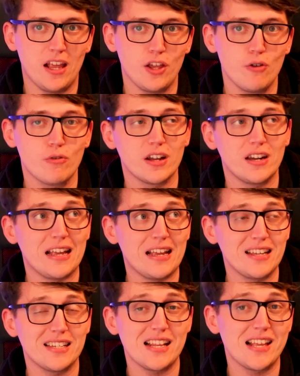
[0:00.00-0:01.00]
you can
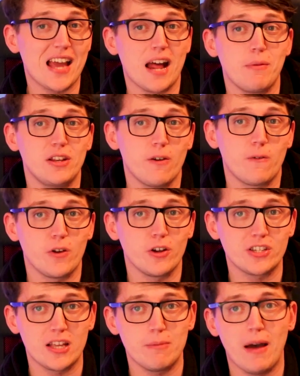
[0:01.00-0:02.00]
easily get them into your
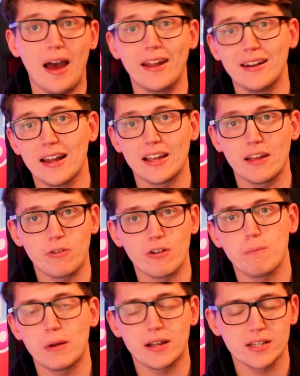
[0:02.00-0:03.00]
first team, unlike if you're
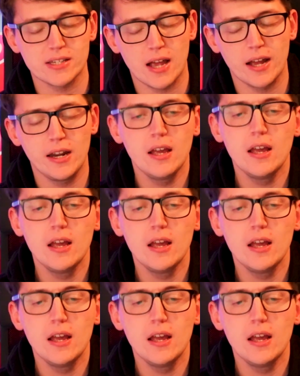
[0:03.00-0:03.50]
a bigger side.